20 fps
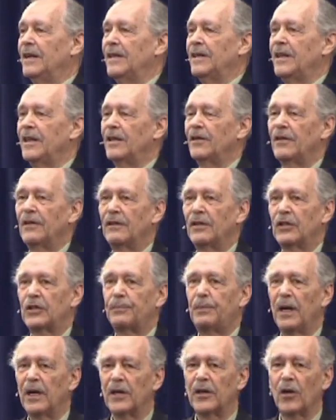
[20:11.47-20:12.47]
you know, the, the
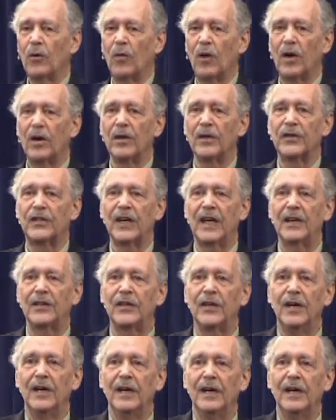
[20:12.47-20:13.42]
spirit of the world says,